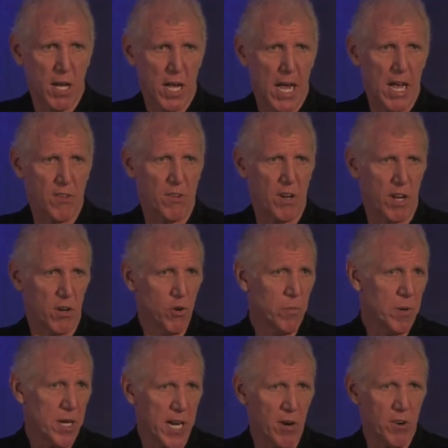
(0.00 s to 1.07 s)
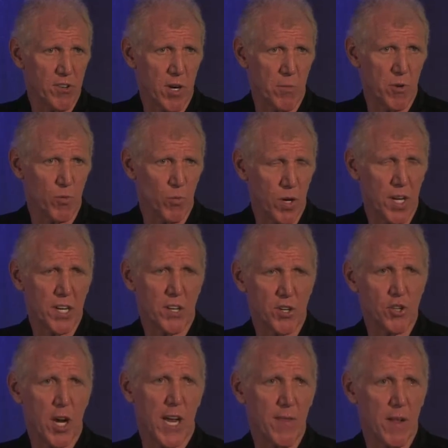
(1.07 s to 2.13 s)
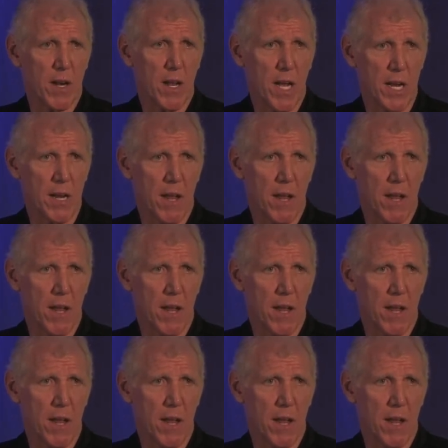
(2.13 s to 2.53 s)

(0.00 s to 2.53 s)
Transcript: as an illuminator, someone willing to shine the light.